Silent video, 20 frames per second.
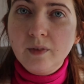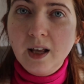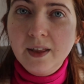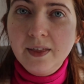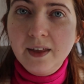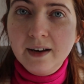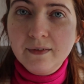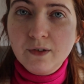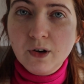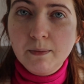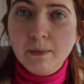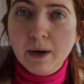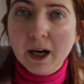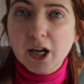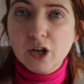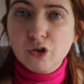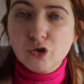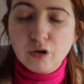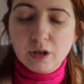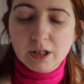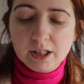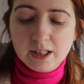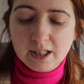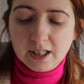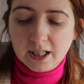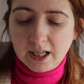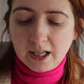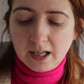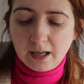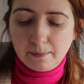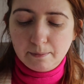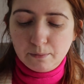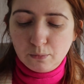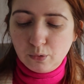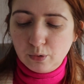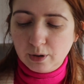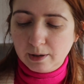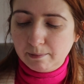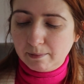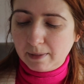Then I've got my trusty
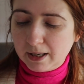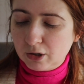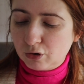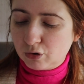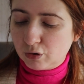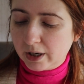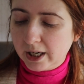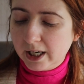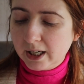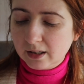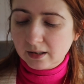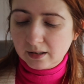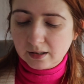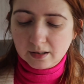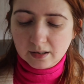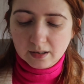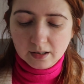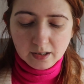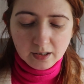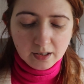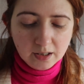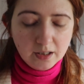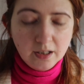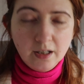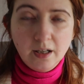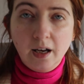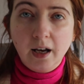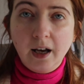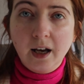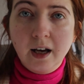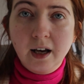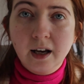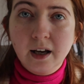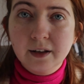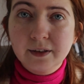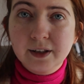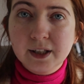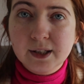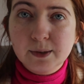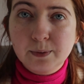Morning Matrix.
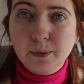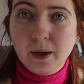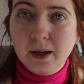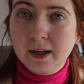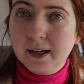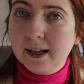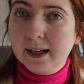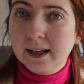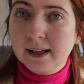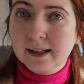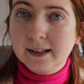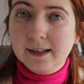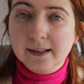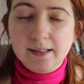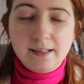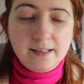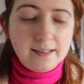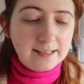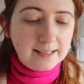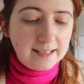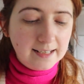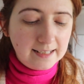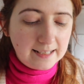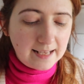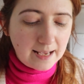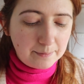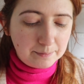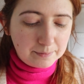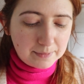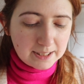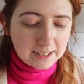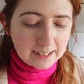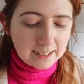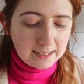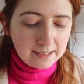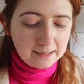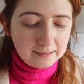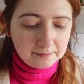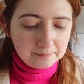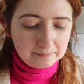This one is nearly
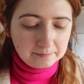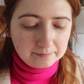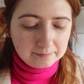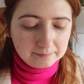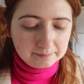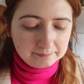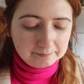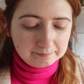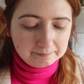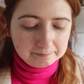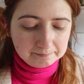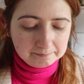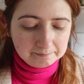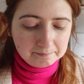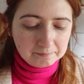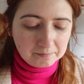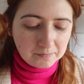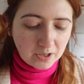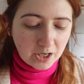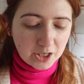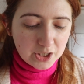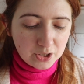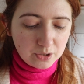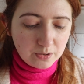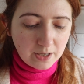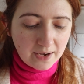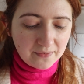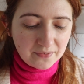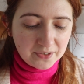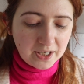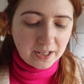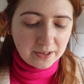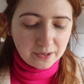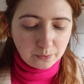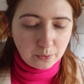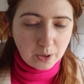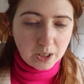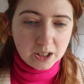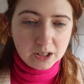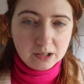empty. I do have
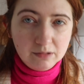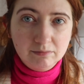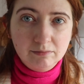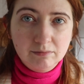another one.